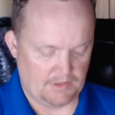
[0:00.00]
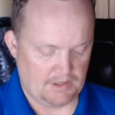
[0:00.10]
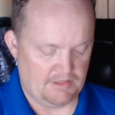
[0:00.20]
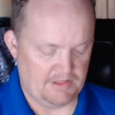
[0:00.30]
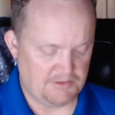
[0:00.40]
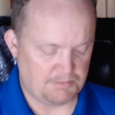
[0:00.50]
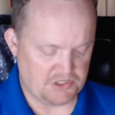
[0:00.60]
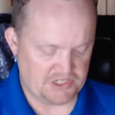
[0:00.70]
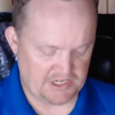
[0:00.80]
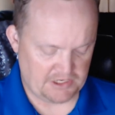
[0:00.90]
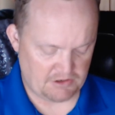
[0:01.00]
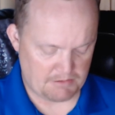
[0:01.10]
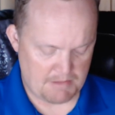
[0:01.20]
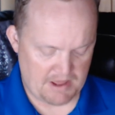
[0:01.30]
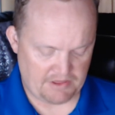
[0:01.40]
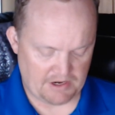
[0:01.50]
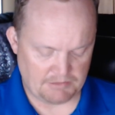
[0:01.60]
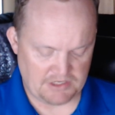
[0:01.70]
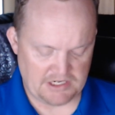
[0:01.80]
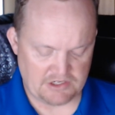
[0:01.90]
this particular method I'm
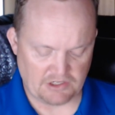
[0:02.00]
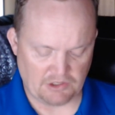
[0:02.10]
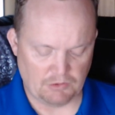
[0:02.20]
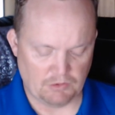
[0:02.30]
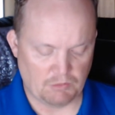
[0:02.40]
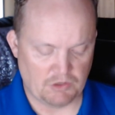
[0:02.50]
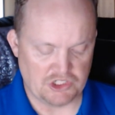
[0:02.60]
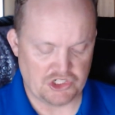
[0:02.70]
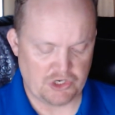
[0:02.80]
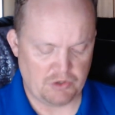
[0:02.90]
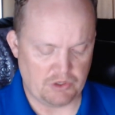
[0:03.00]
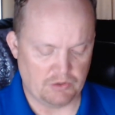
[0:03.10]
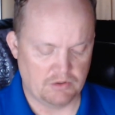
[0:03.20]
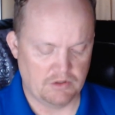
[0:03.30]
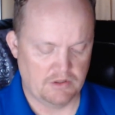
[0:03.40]
teaching you and want to show you